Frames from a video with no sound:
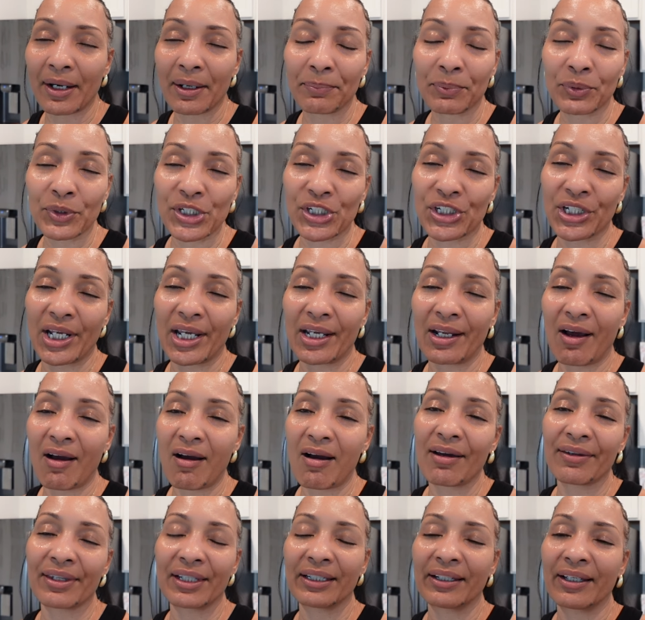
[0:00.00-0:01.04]
appreciate
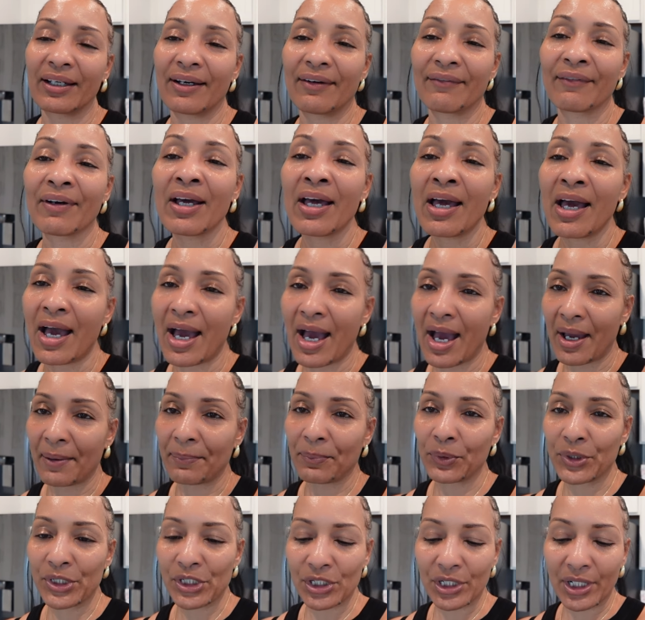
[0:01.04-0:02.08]
all the love. I
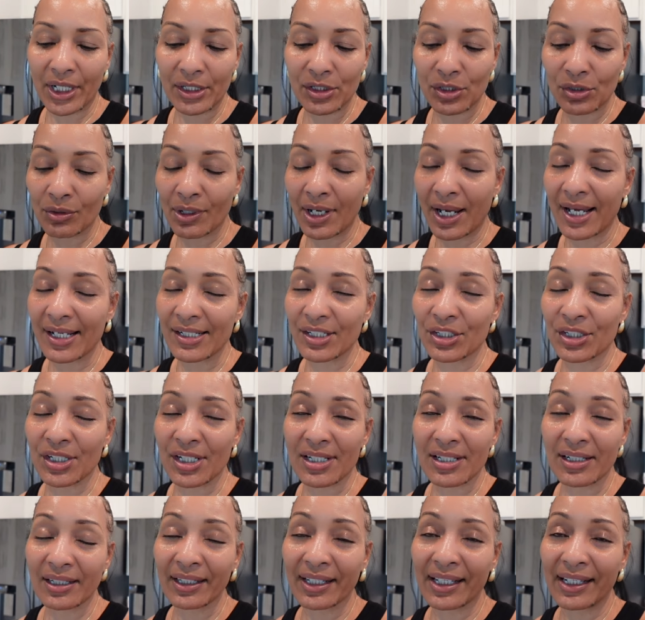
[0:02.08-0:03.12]
appreciate you guys
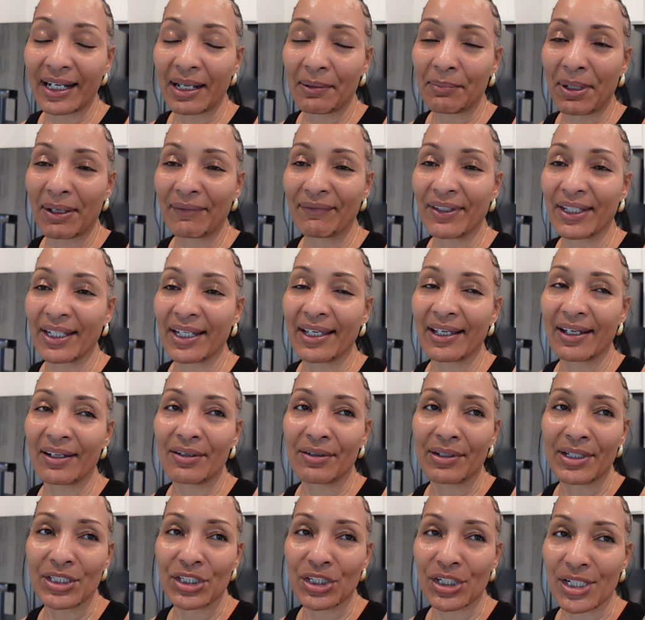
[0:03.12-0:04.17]
just looking at my
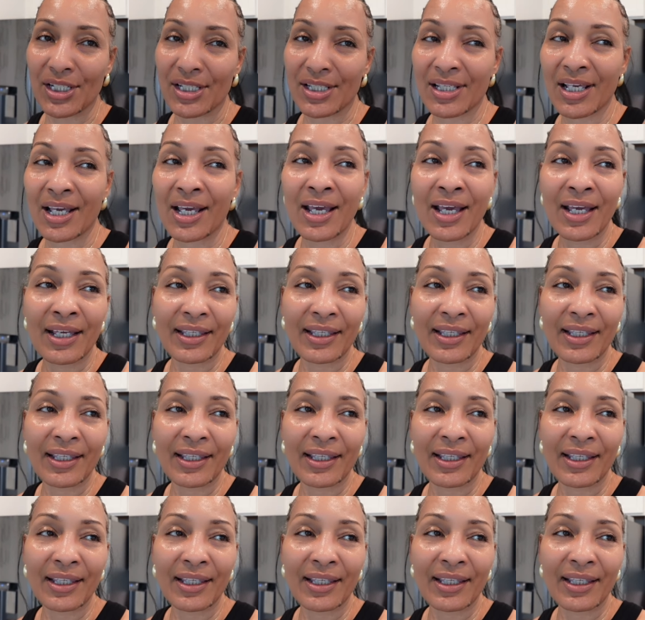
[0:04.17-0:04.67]
video and just,